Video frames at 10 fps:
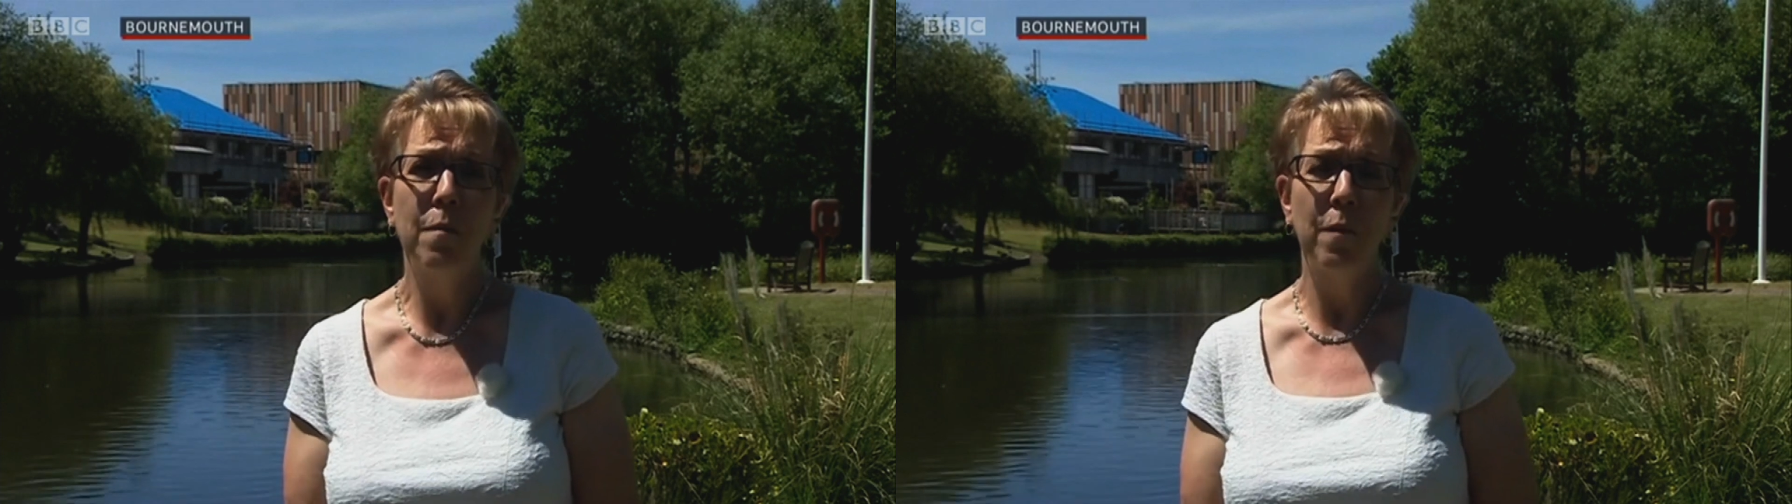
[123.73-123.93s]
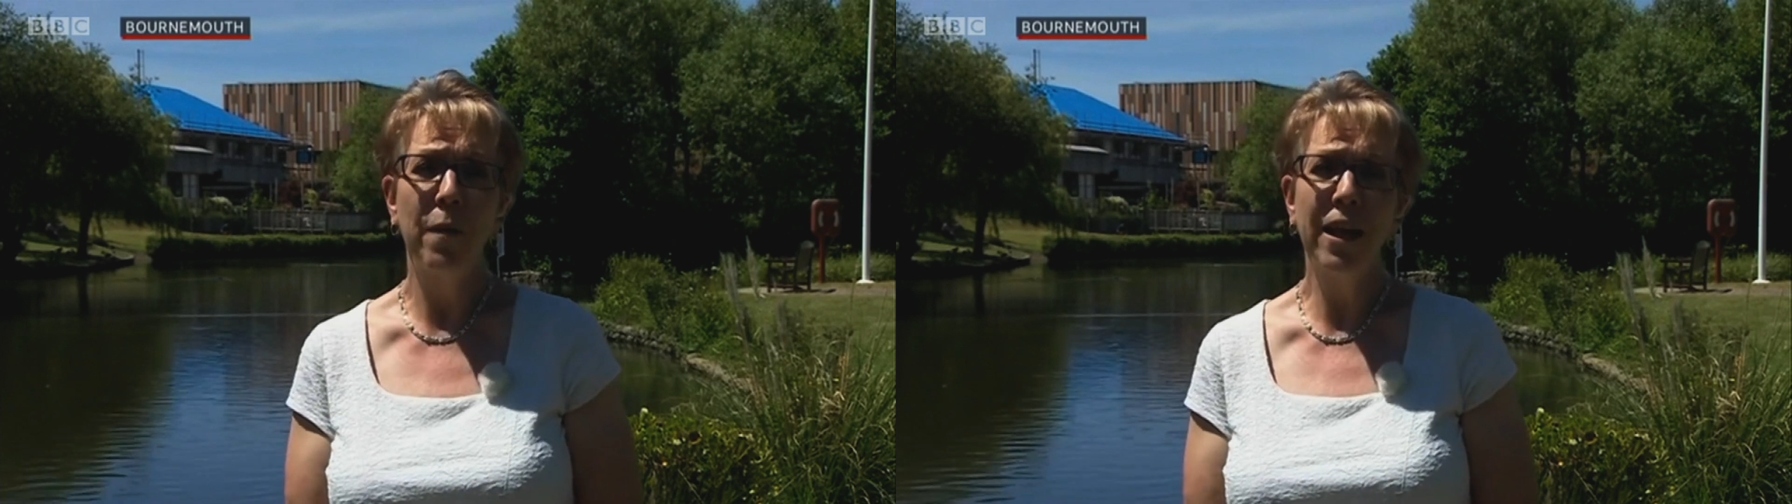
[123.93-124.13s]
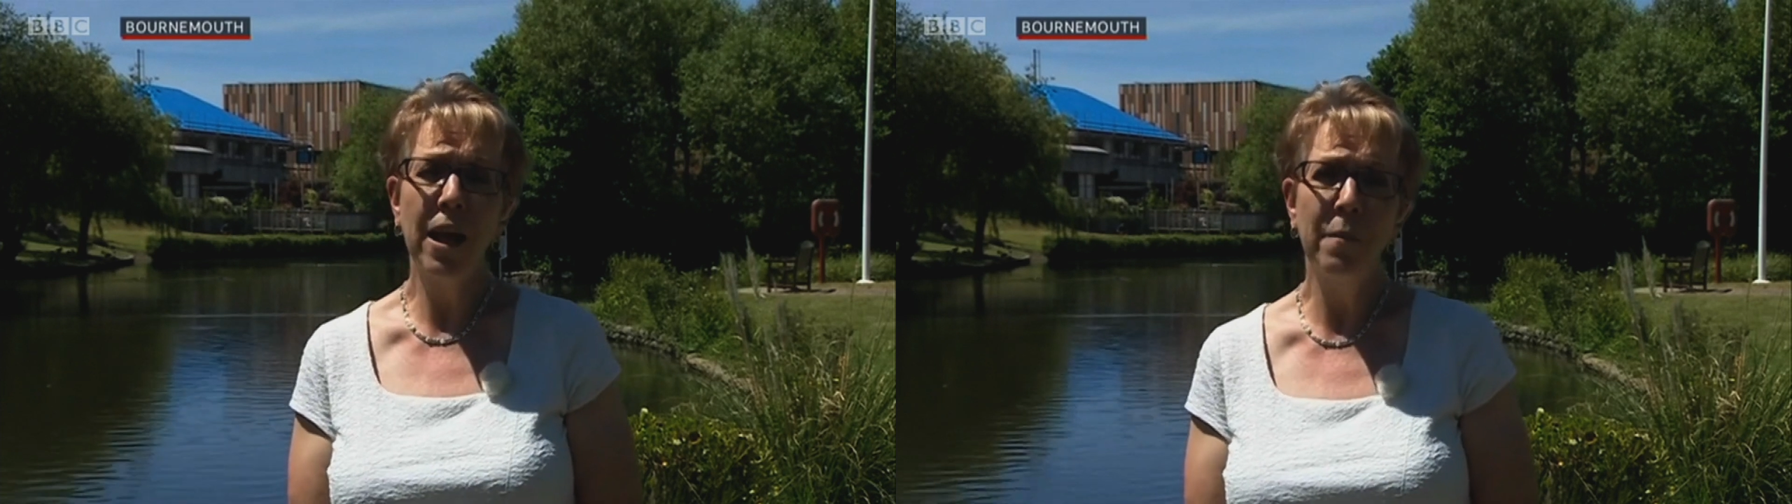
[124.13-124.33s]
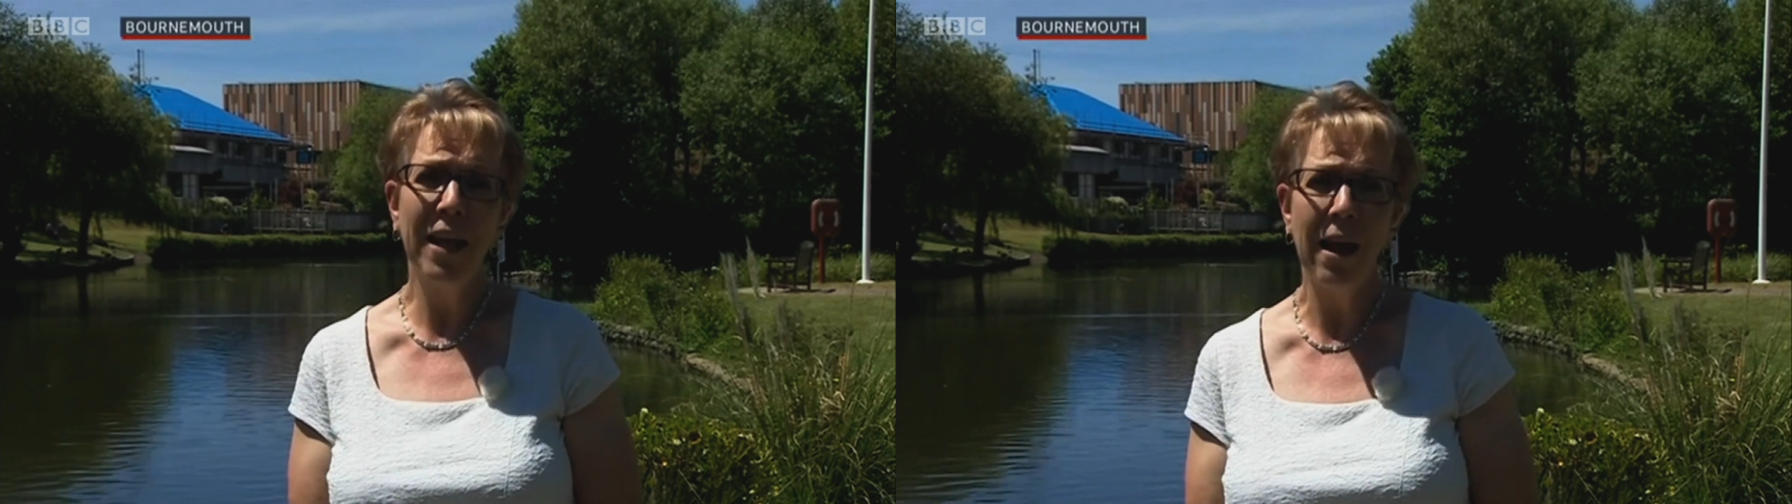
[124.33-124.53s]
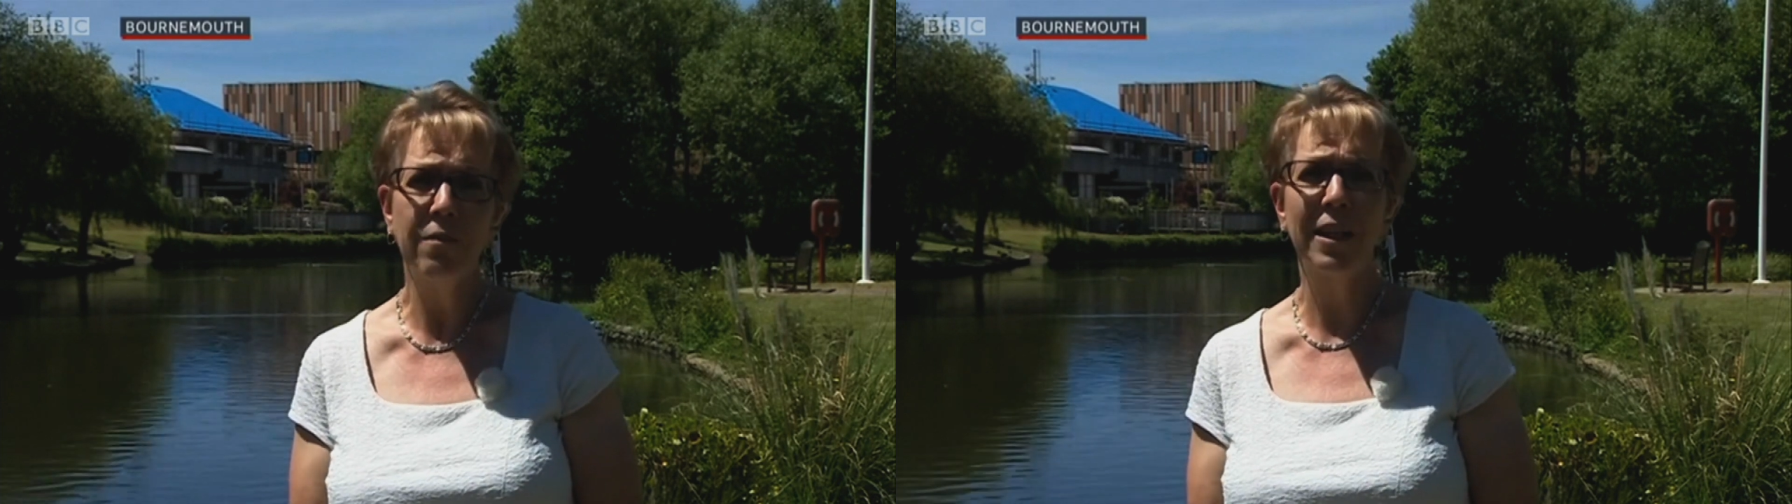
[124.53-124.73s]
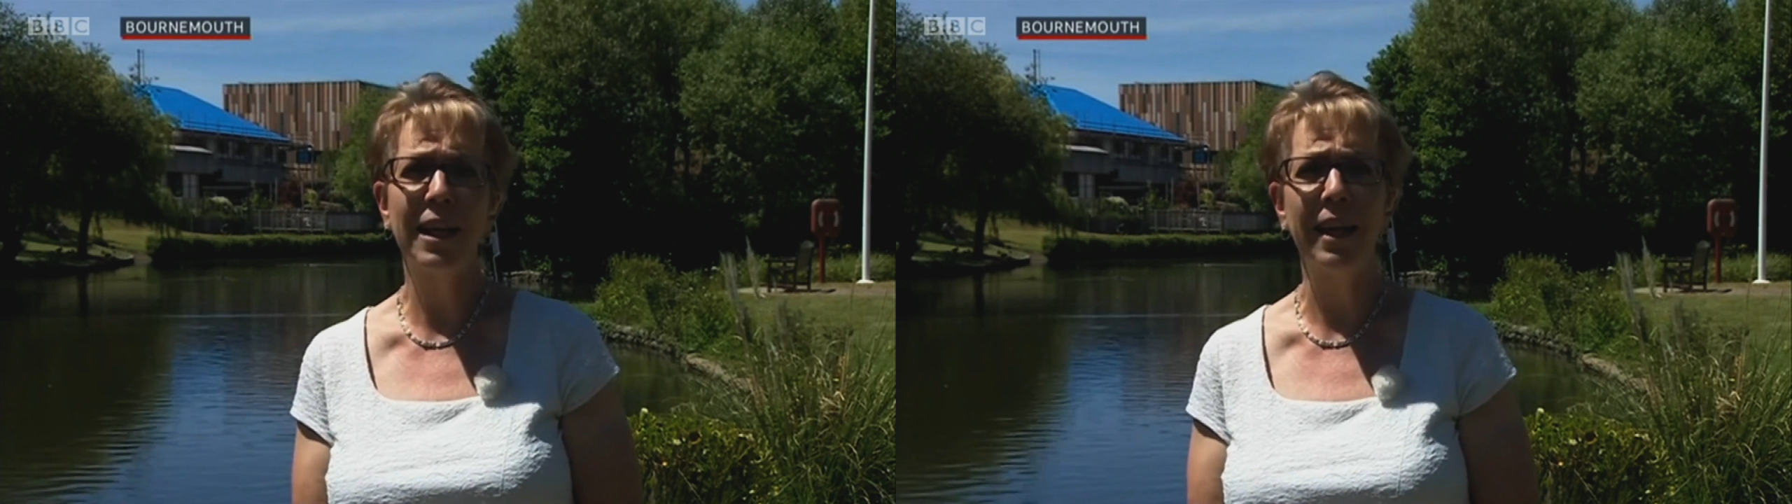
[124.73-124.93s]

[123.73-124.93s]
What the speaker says: But by coming out of the